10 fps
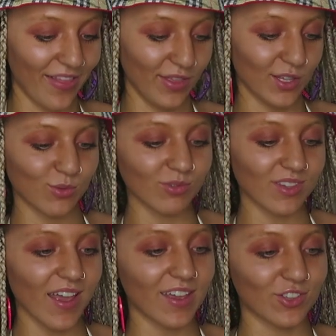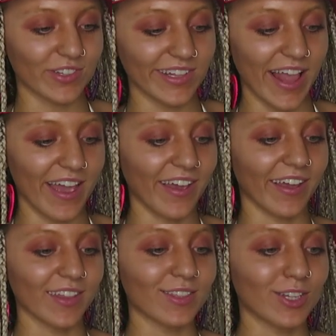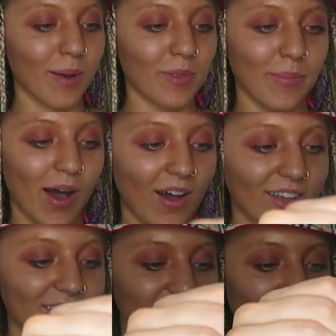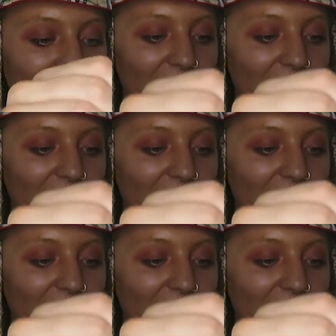and this was like just laying at the top of the box